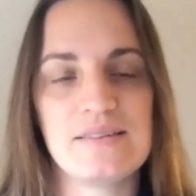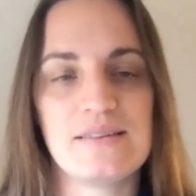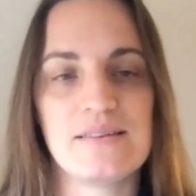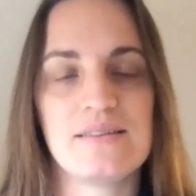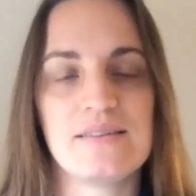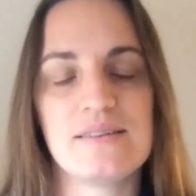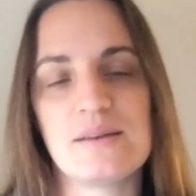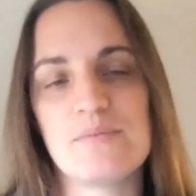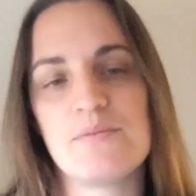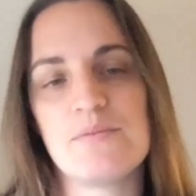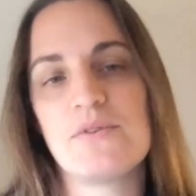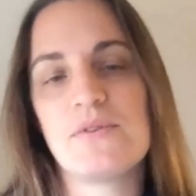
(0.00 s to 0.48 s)

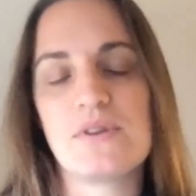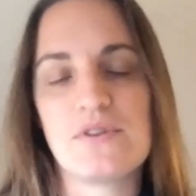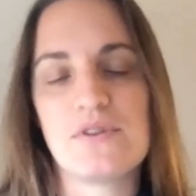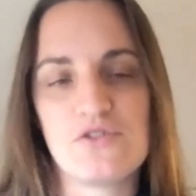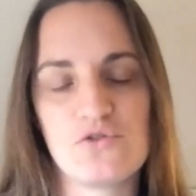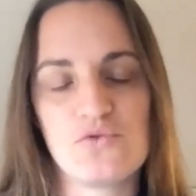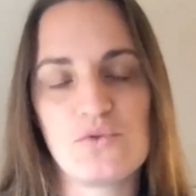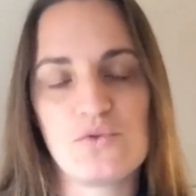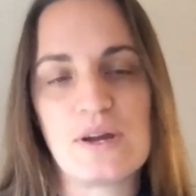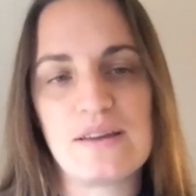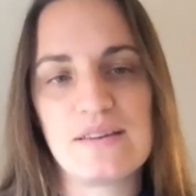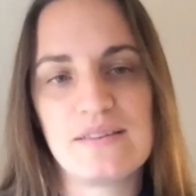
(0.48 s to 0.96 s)
some of the
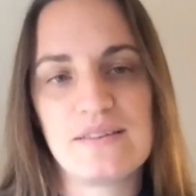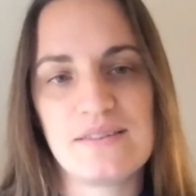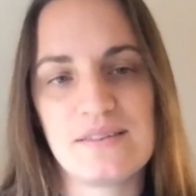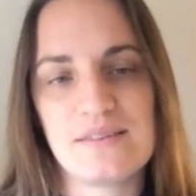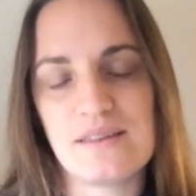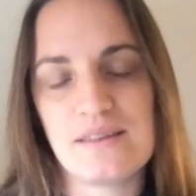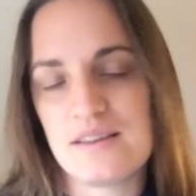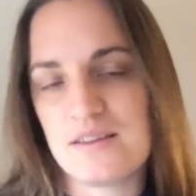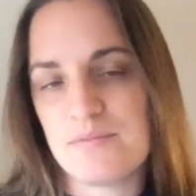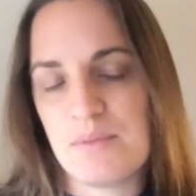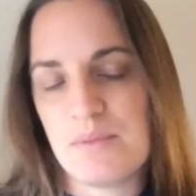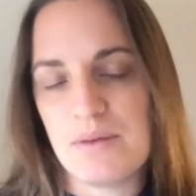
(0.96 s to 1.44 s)
stress
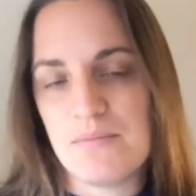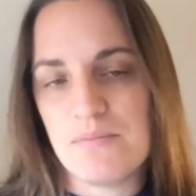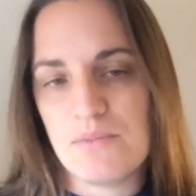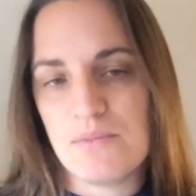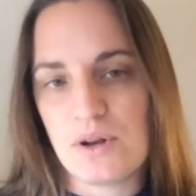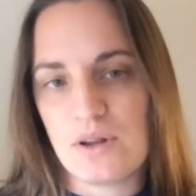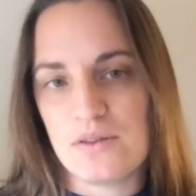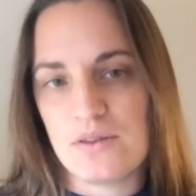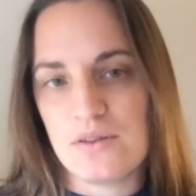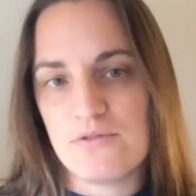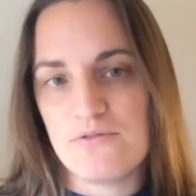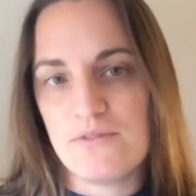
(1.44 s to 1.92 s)
that's being put
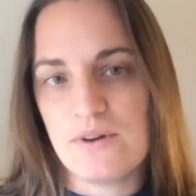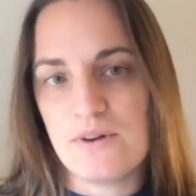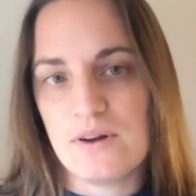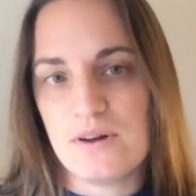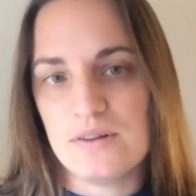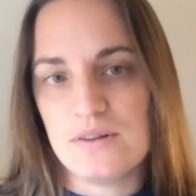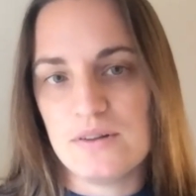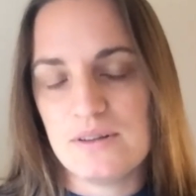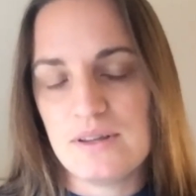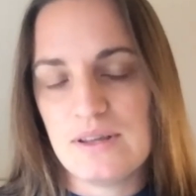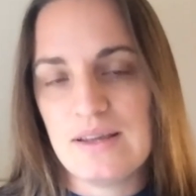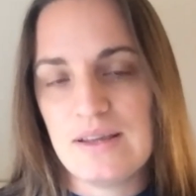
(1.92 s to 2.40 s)
on the
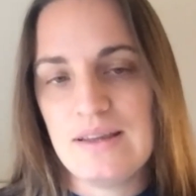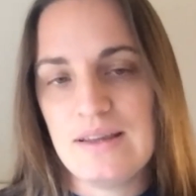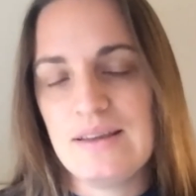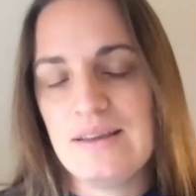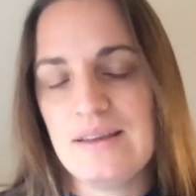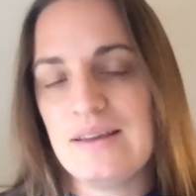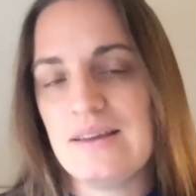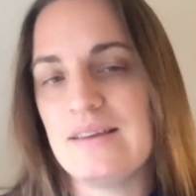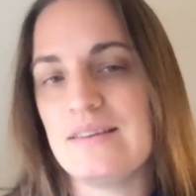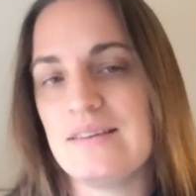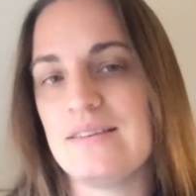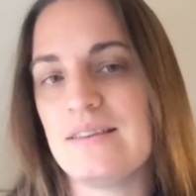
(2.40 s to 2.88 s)
fault
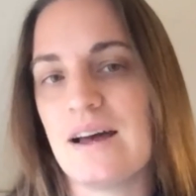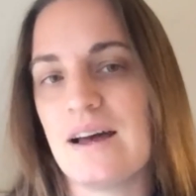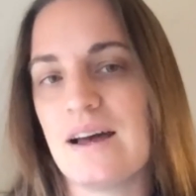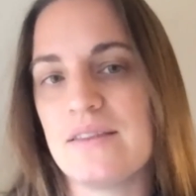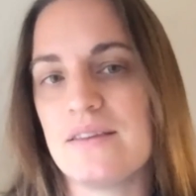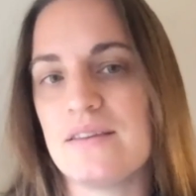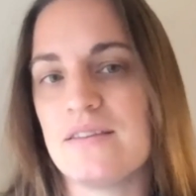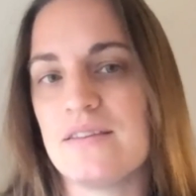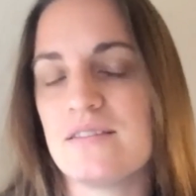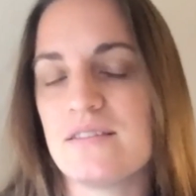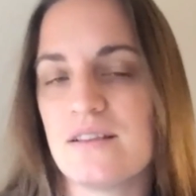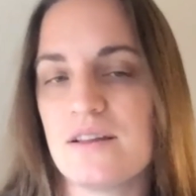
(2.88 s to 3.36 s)
is not
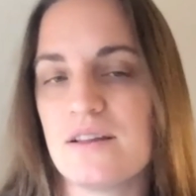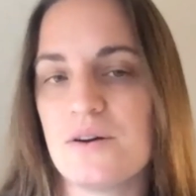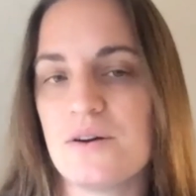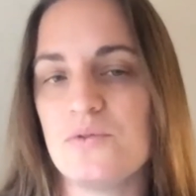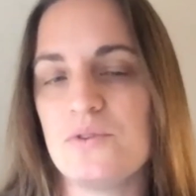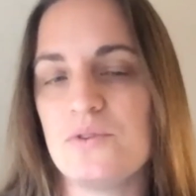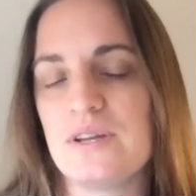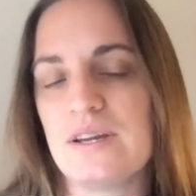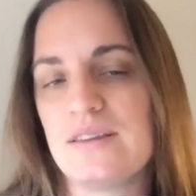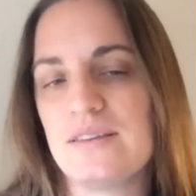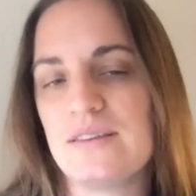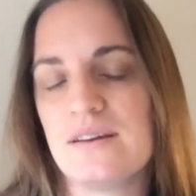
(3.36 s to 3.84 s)
the slow
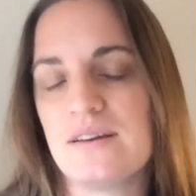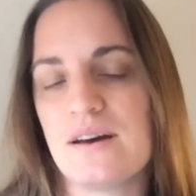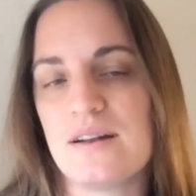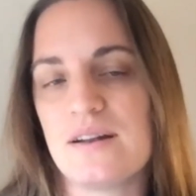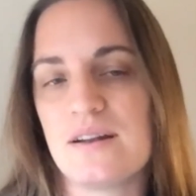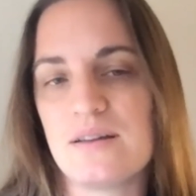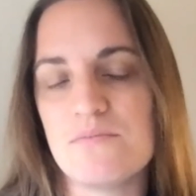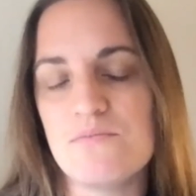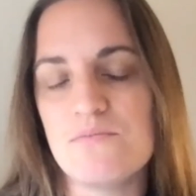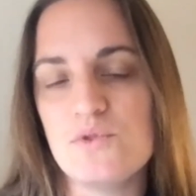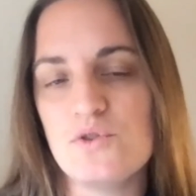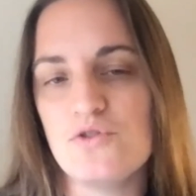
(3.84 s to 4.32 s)

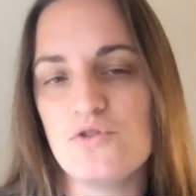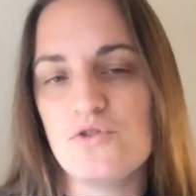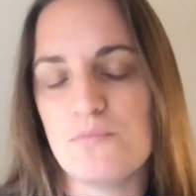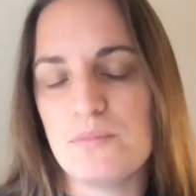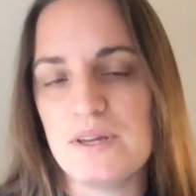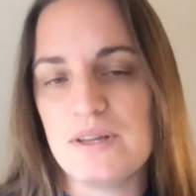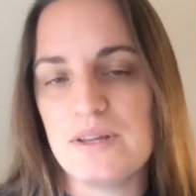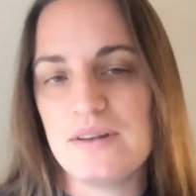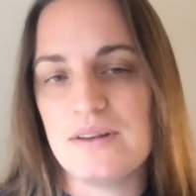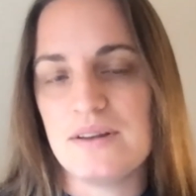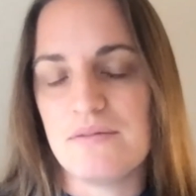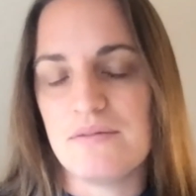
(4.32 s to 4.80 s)
tectonic
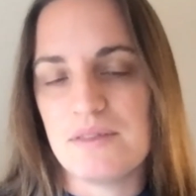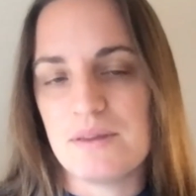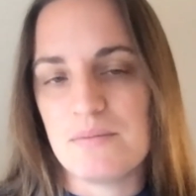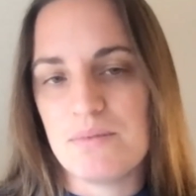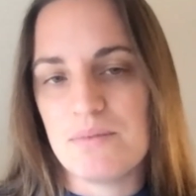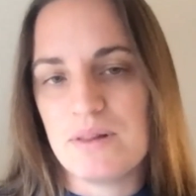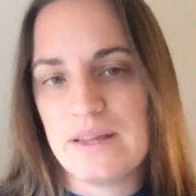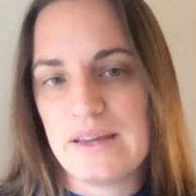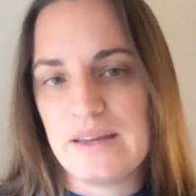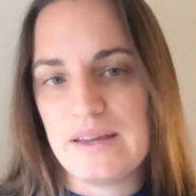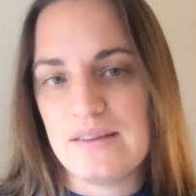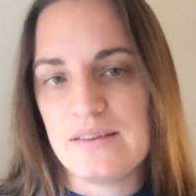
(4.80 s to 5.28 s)
movement of the
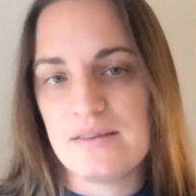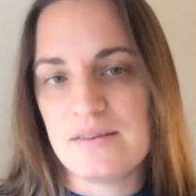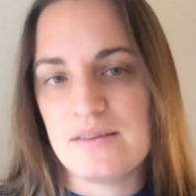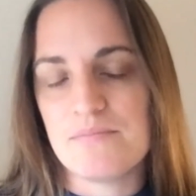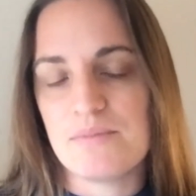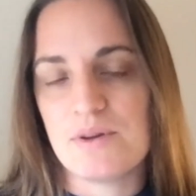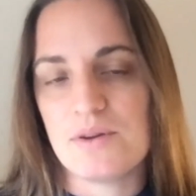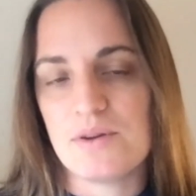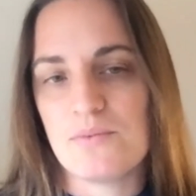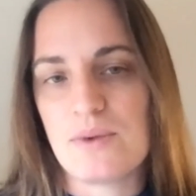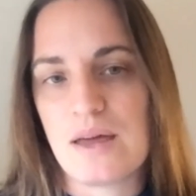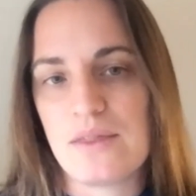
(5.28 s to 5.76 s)
plates,
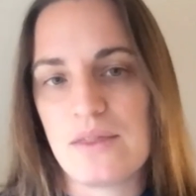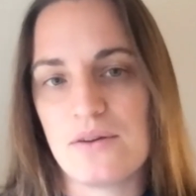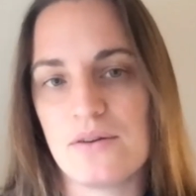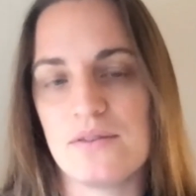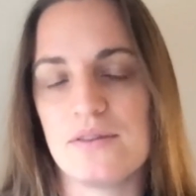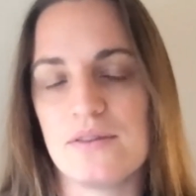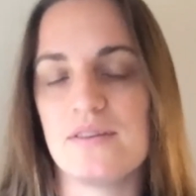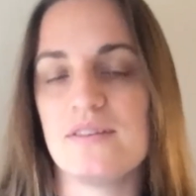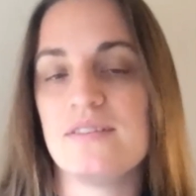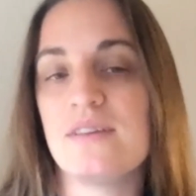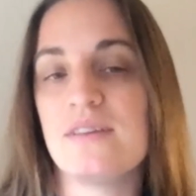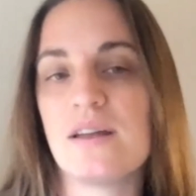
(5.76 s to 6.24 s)
but rather
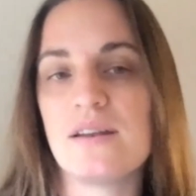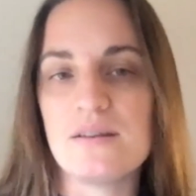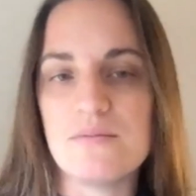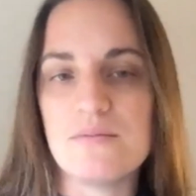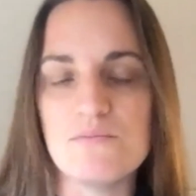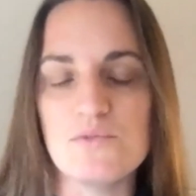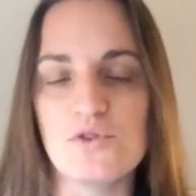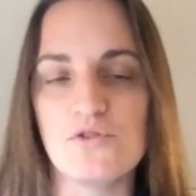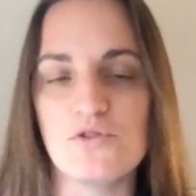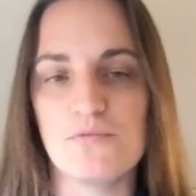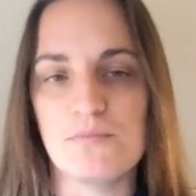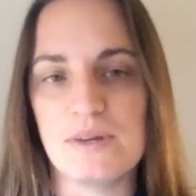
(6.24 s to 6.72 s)
the sudden
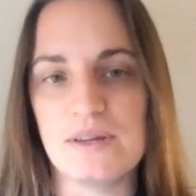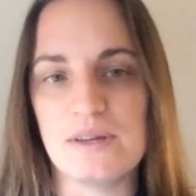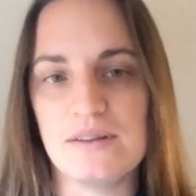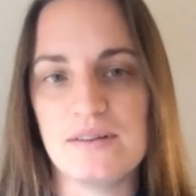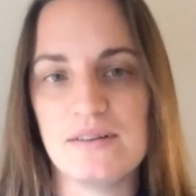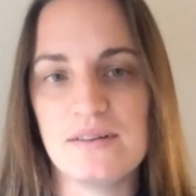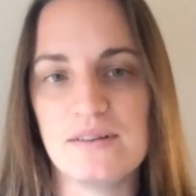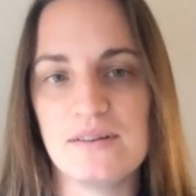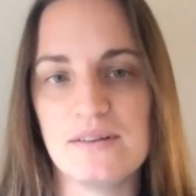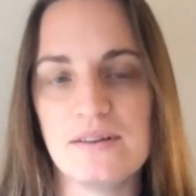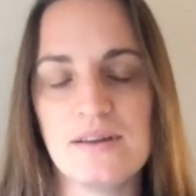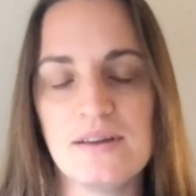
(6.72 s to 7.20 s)
movement
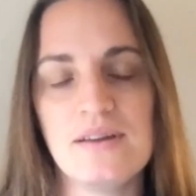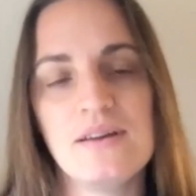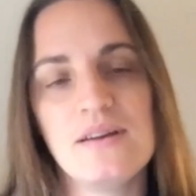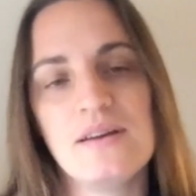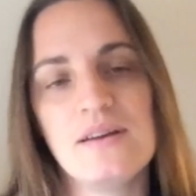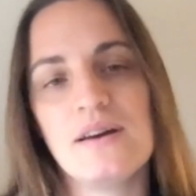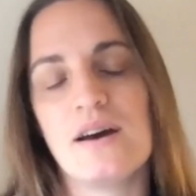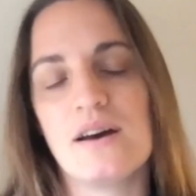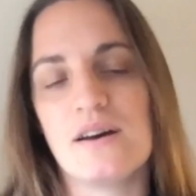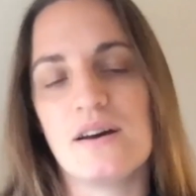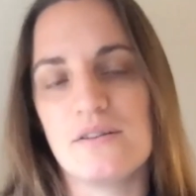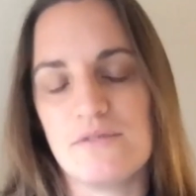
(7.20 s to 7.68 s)

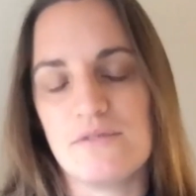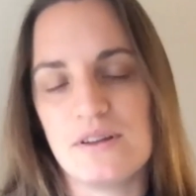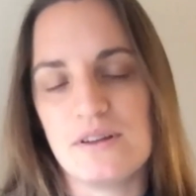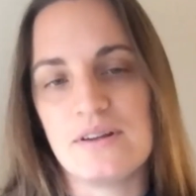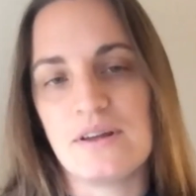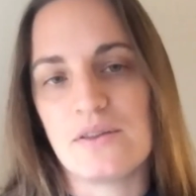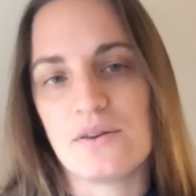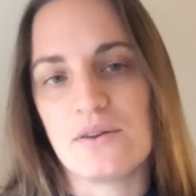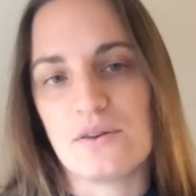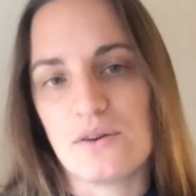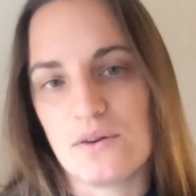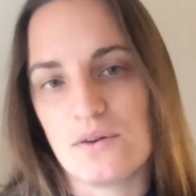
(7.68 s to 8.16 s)
of
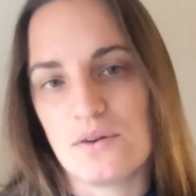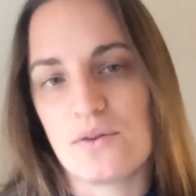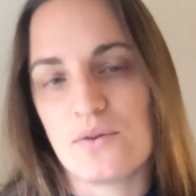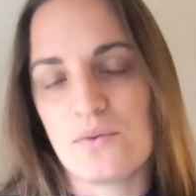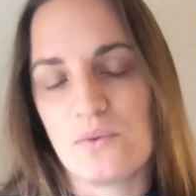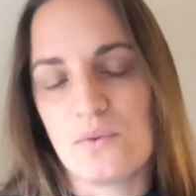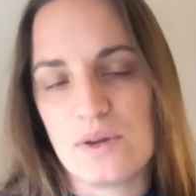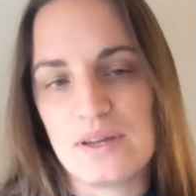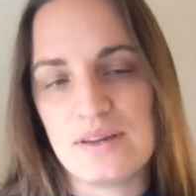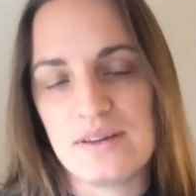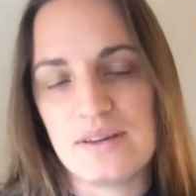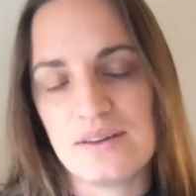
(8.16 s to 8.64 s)
another
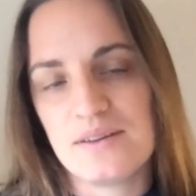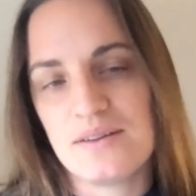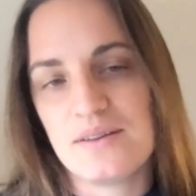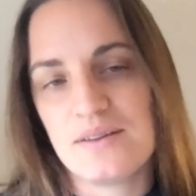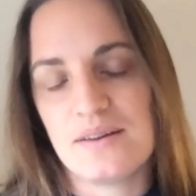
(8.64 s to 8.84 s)
earthquake,